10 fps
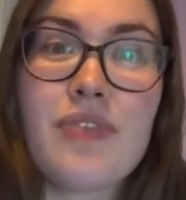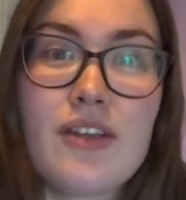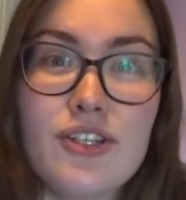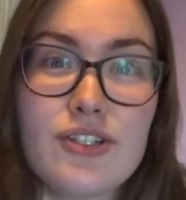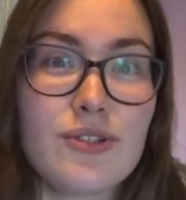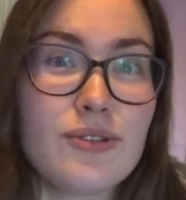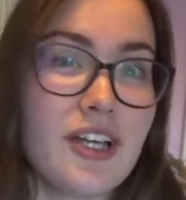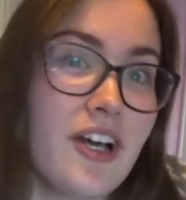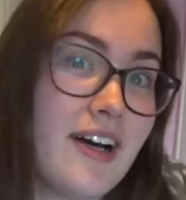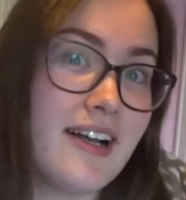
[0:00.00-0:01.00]
Just all the
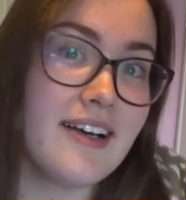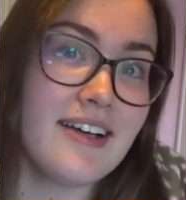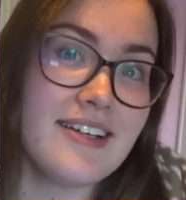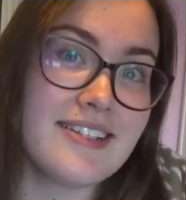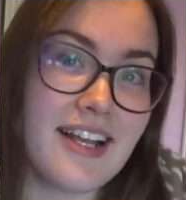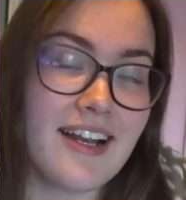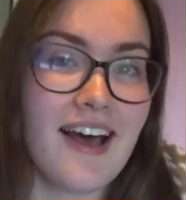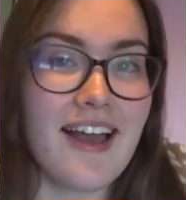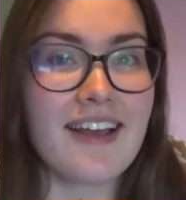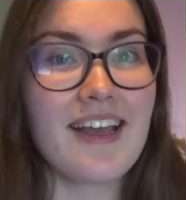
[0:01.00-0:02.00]
colours and
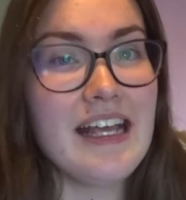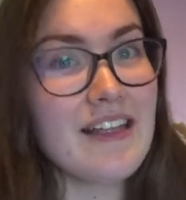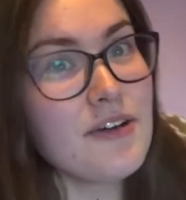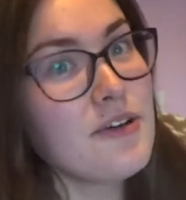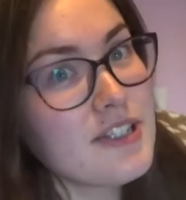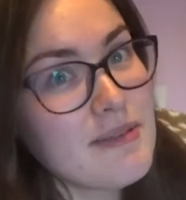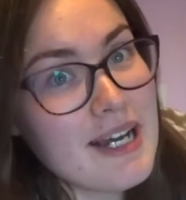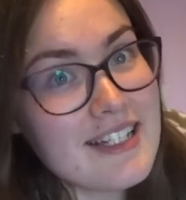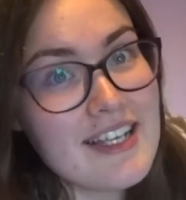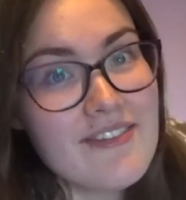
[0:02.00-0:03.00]
like the autumn
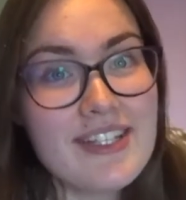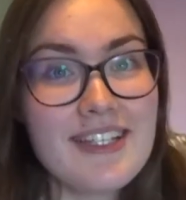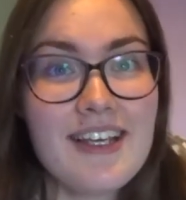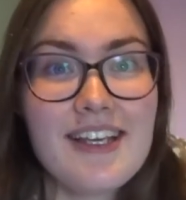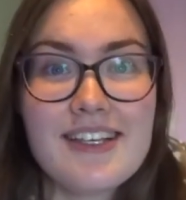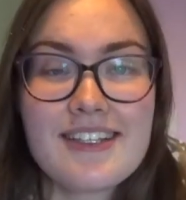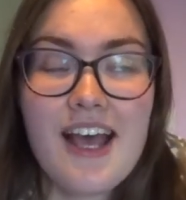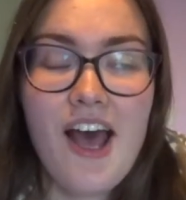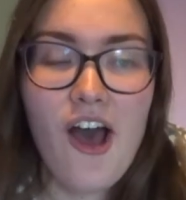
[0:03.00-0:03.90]
activities.